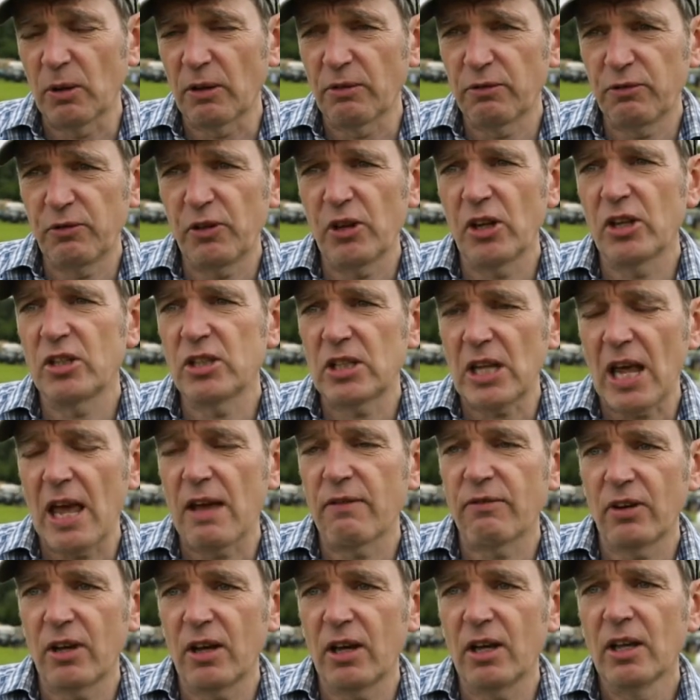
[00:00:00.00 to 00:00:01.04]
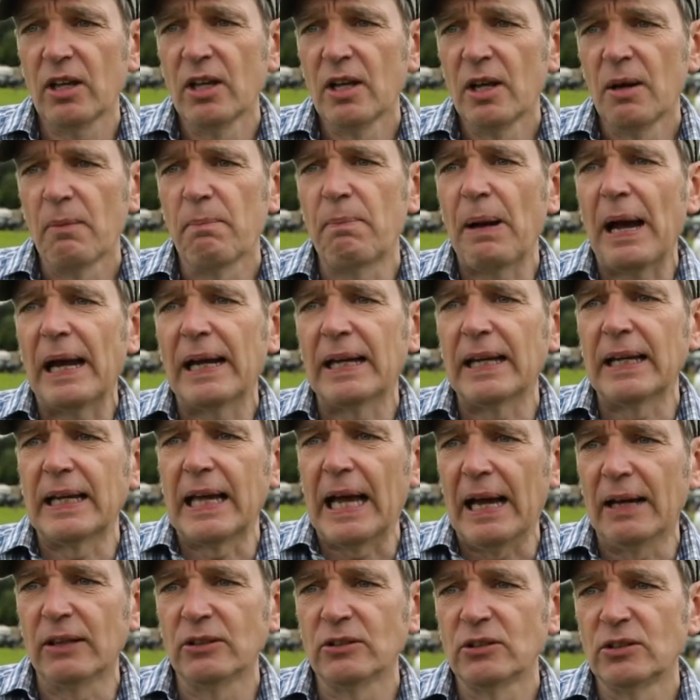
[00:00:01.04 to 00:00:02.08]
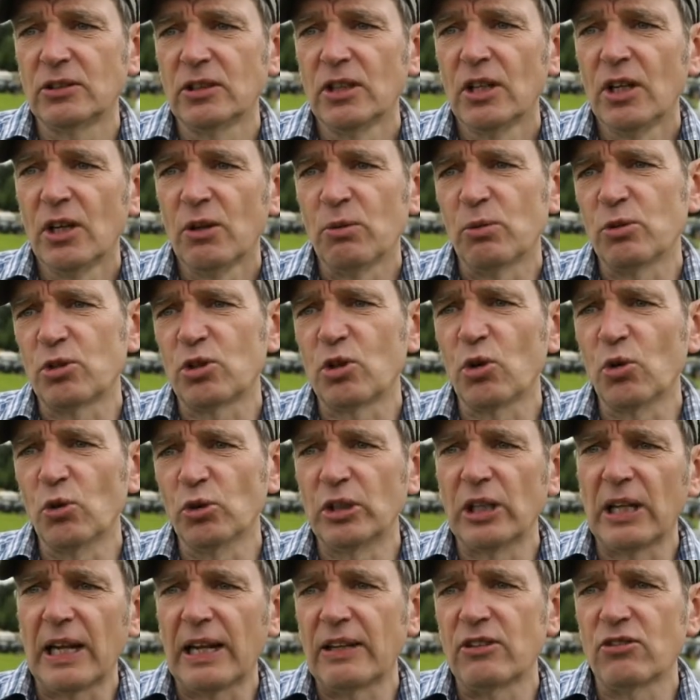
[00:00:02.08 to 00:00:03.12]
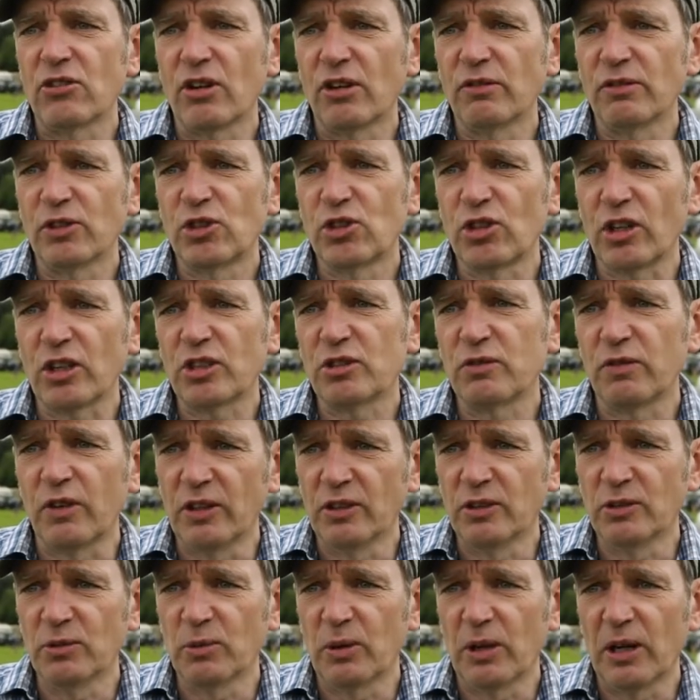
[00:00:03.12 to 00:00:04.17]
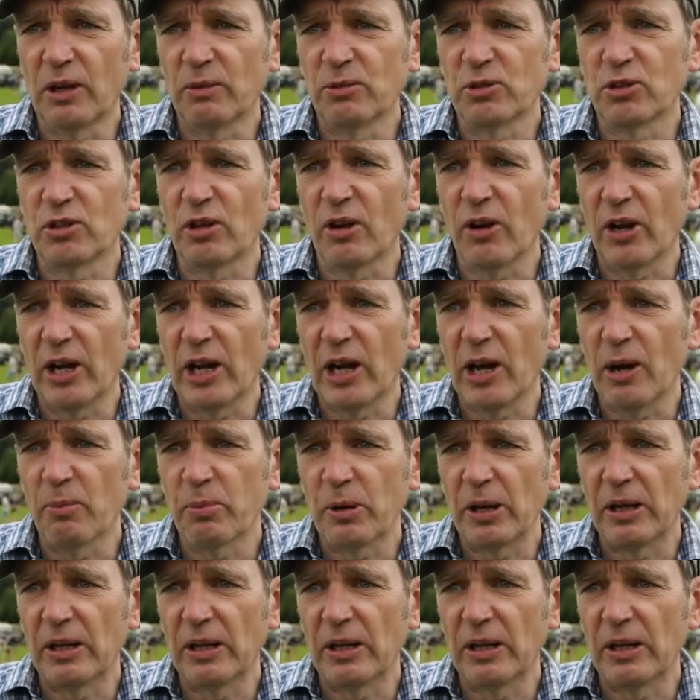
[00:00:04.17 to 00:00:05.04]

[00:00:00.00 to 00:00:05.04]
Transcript: My first ever bank account was called the Land Rover Trust Fund when I was growing up,